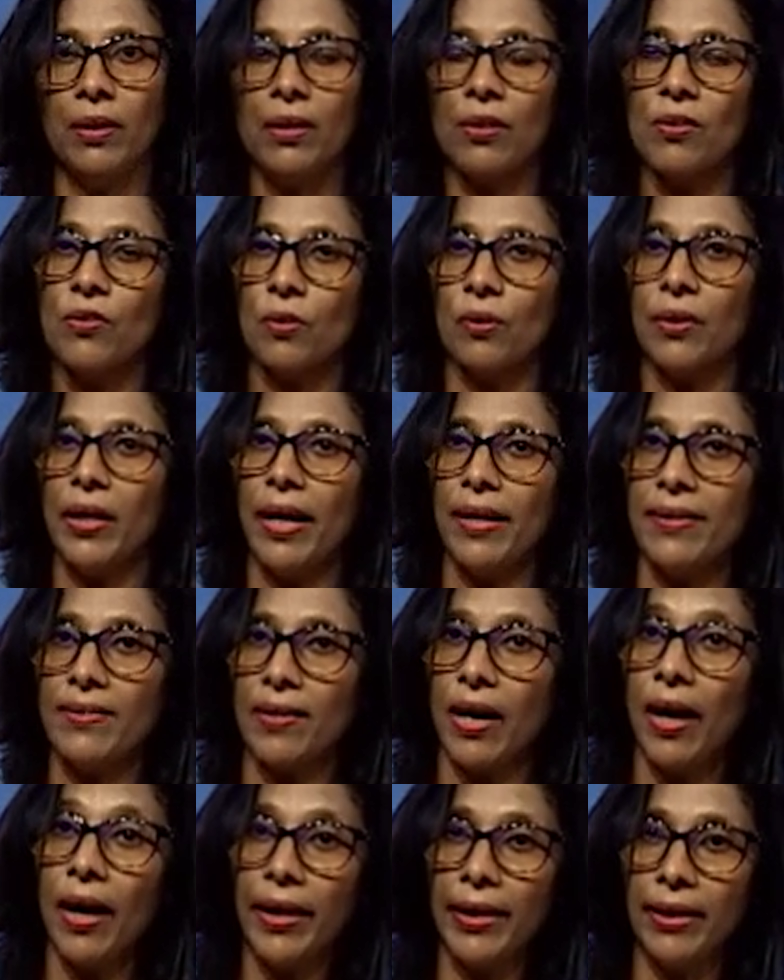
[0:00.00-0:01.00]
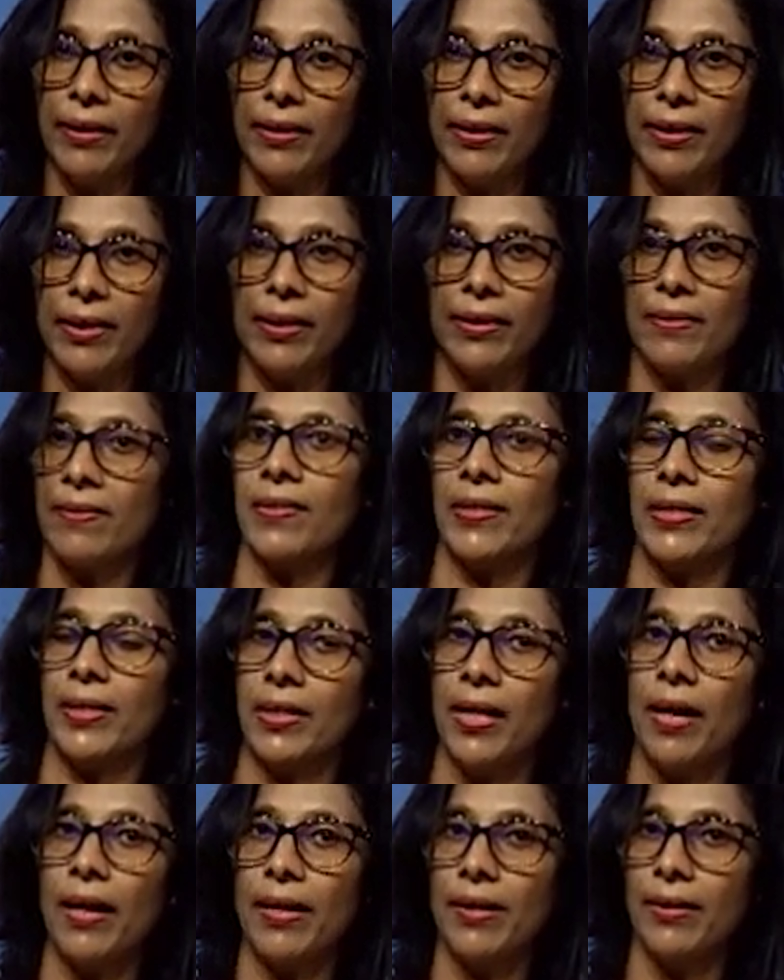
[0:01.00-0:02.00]
So, there is irony,
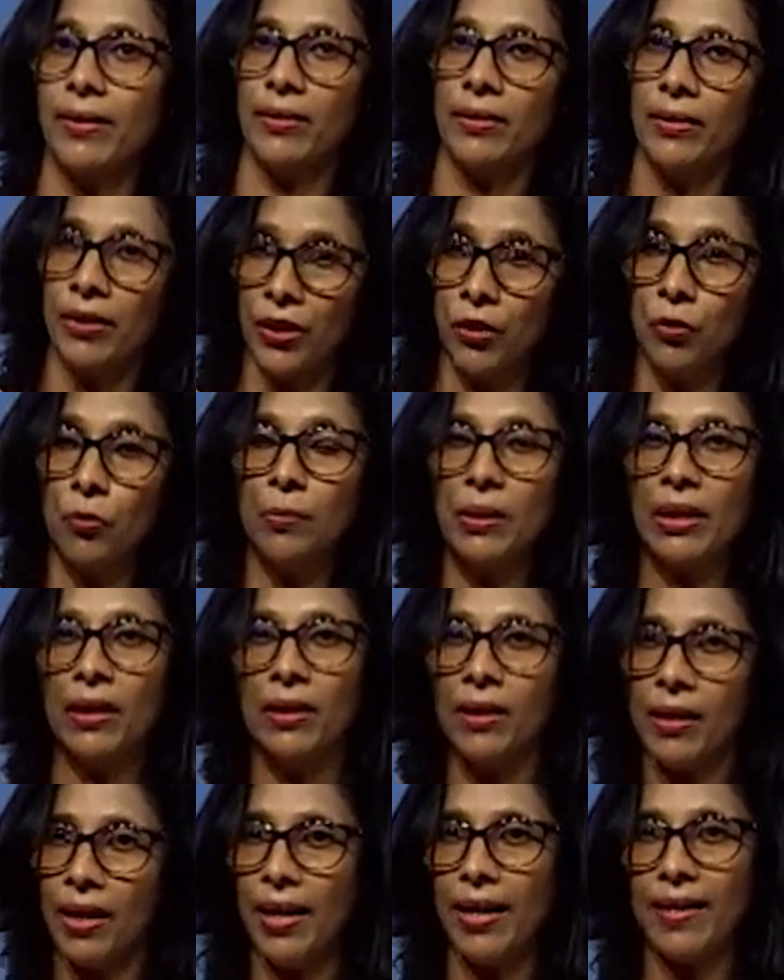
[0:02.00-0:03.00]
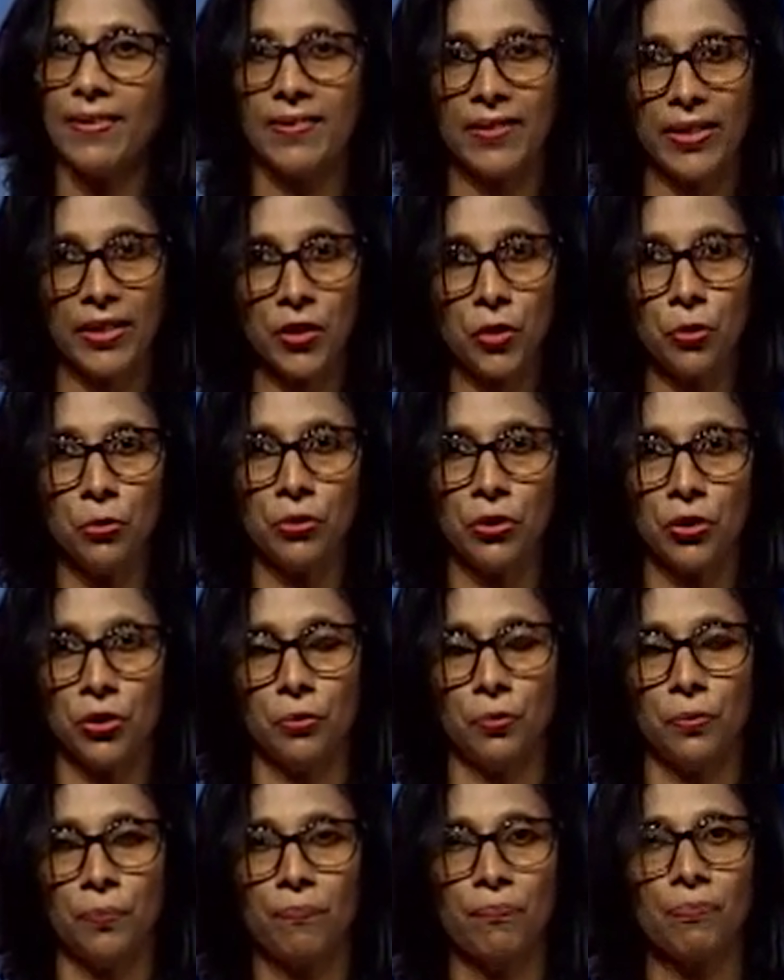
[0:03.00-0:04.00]
satire, humor, as I told you,
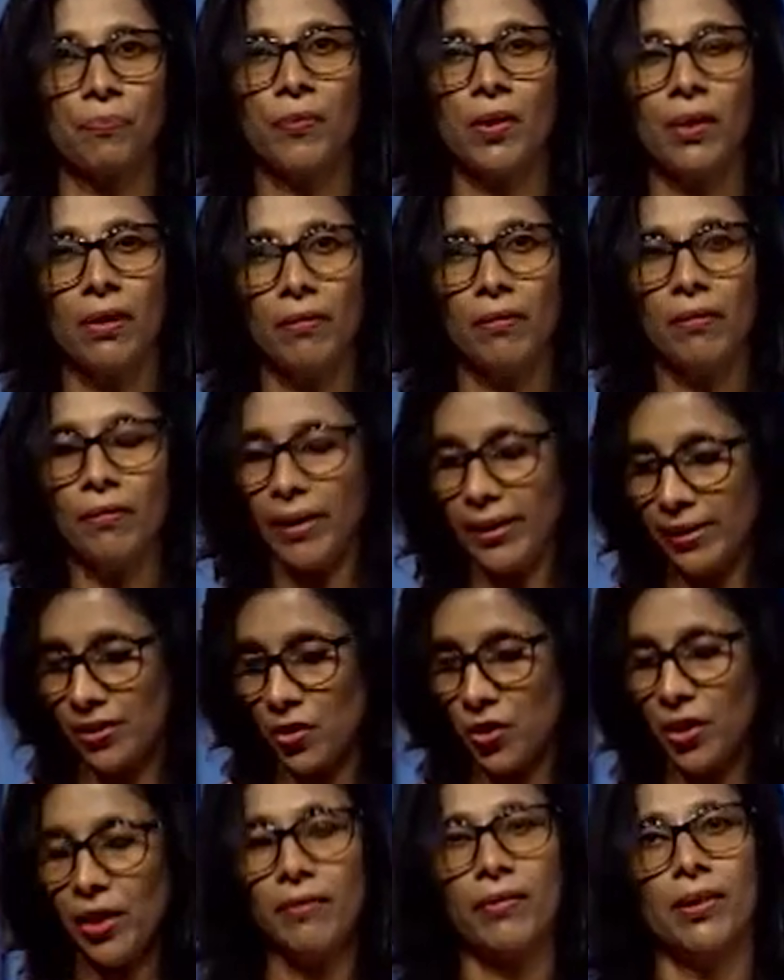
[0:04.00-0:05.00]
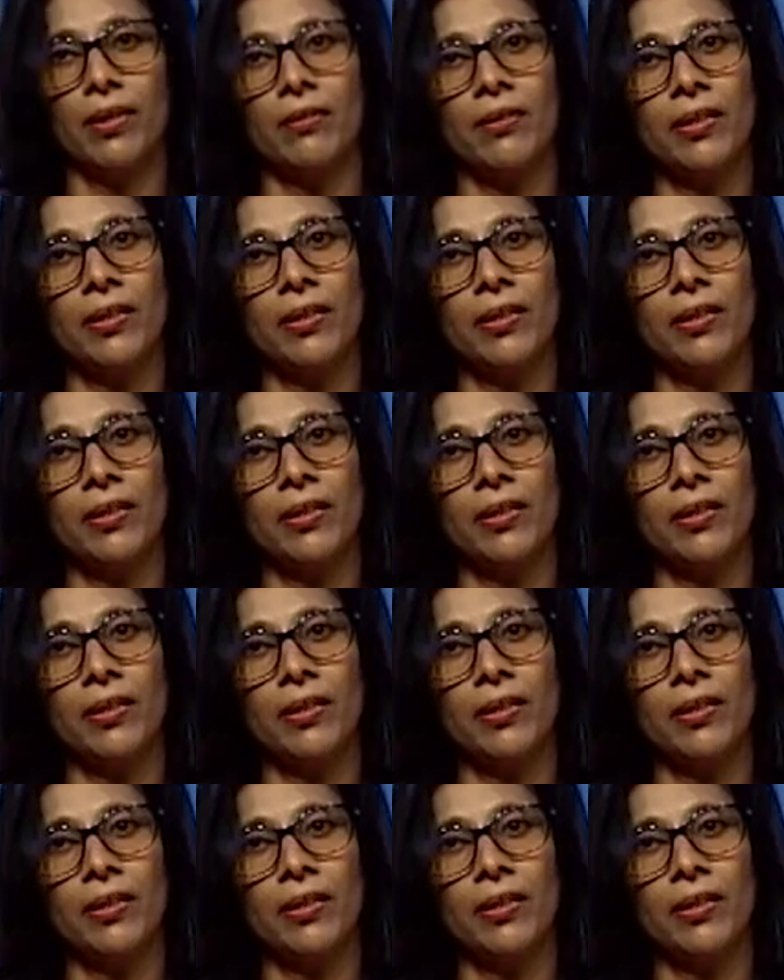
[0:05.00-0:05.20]
right children.